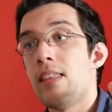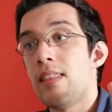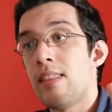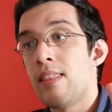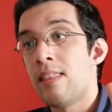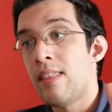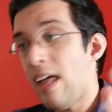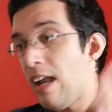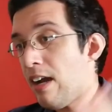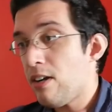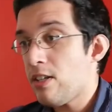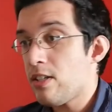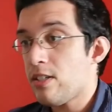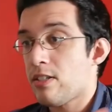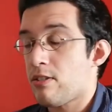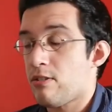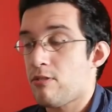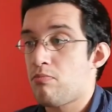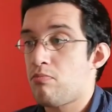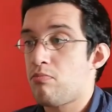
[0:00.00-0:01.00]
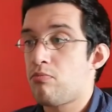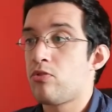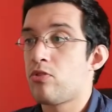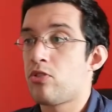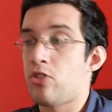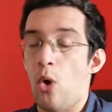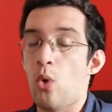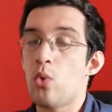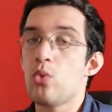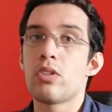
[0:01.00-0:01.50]
there is
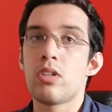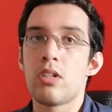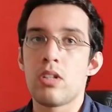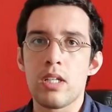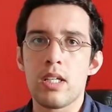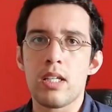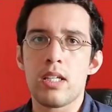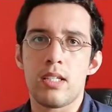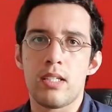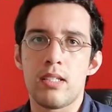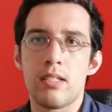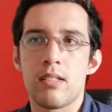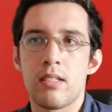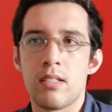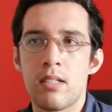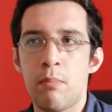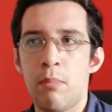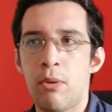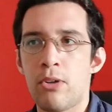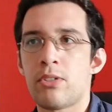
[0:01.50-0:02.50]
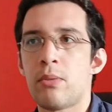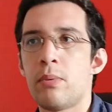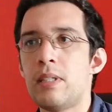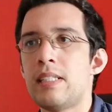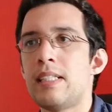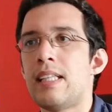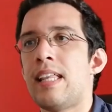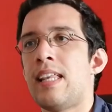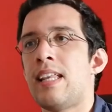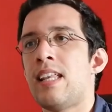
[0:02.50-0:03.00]
totally the possibility
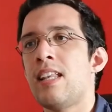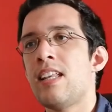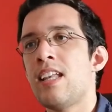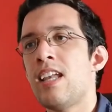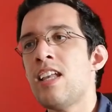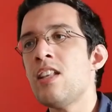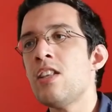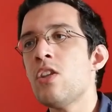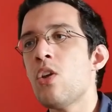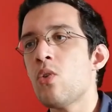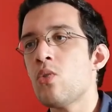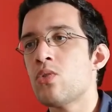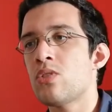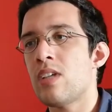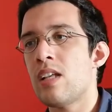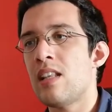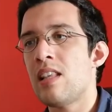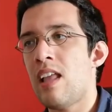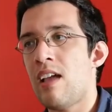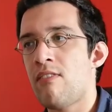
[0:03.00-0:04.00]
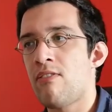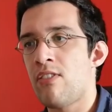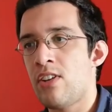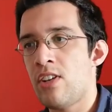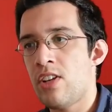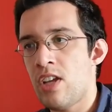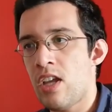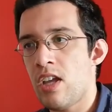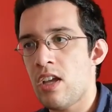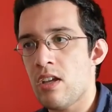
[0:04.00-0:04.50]
that in, in those
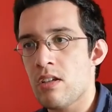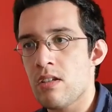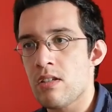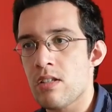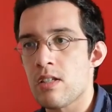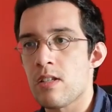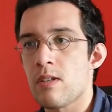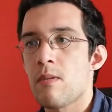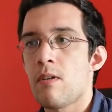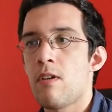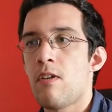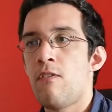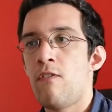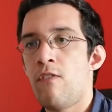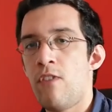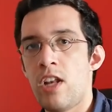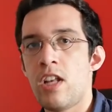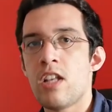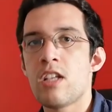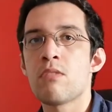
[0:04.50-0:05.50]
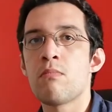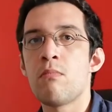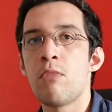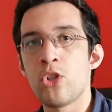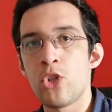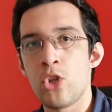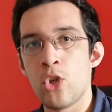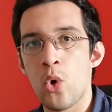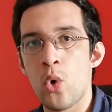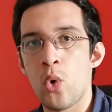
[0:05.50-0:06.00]
11 years, Phineas
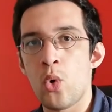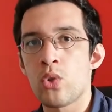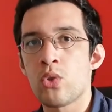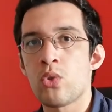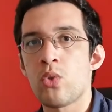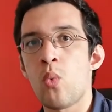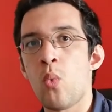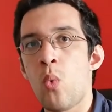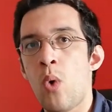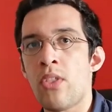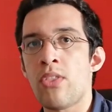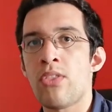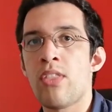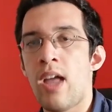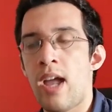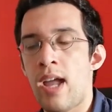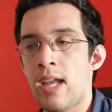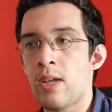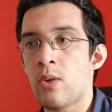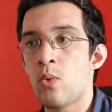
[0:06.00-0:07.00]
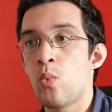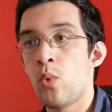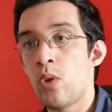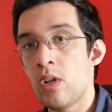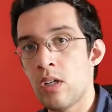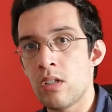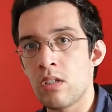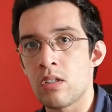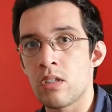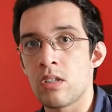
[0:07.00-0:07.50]
matured to one day
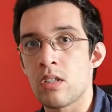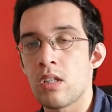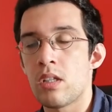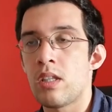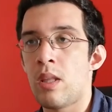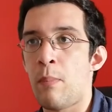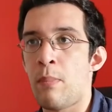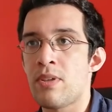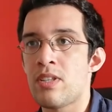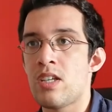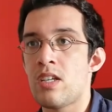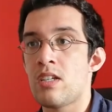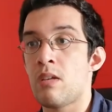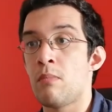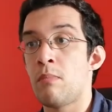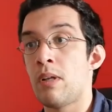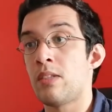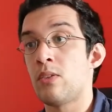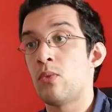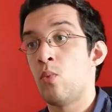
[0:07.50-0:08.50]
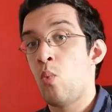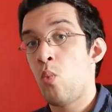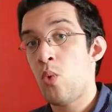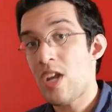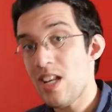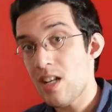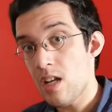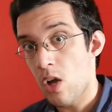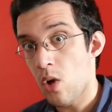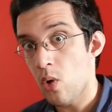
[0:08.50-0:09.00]
wield the position. But we
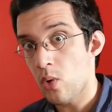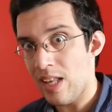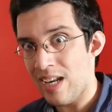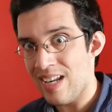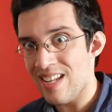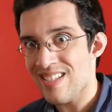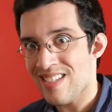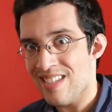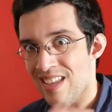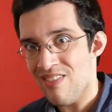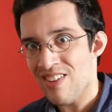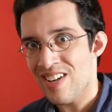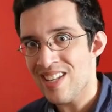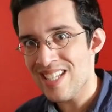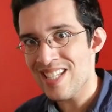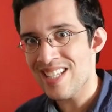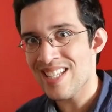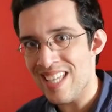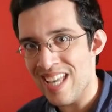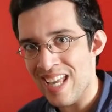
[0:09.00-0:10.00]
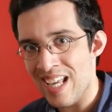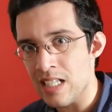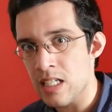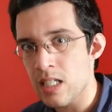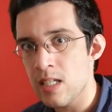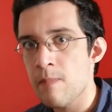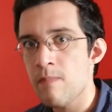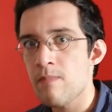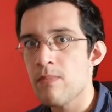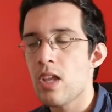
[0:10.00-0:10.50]
know that in 76,
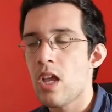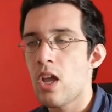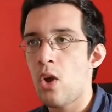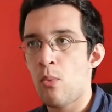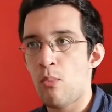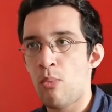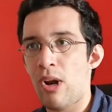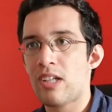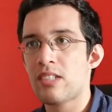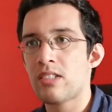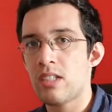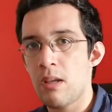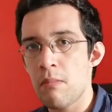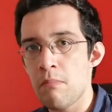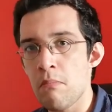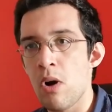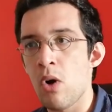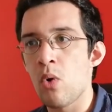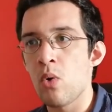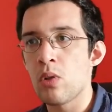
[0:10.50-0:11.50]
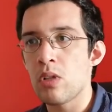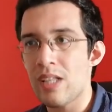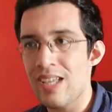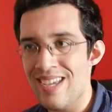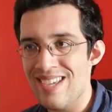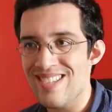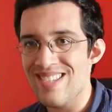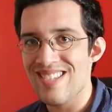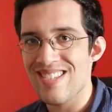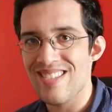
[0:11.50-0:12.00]
Eupraxia Mole
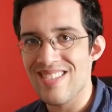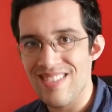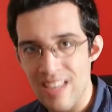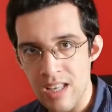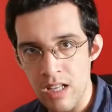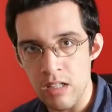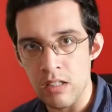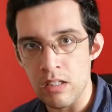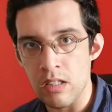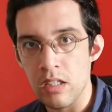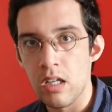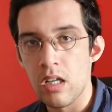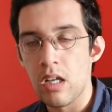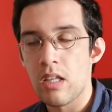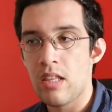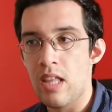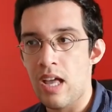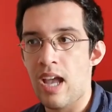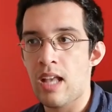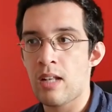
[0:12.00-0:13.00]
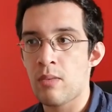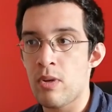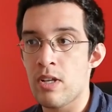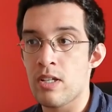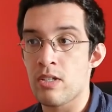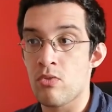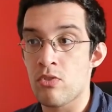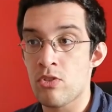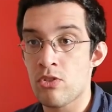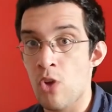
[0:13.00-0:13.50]
is still the
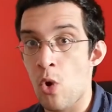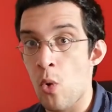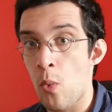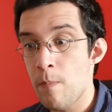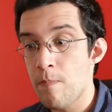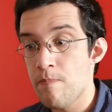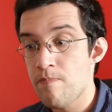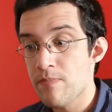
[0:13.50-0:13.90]
headmistress, so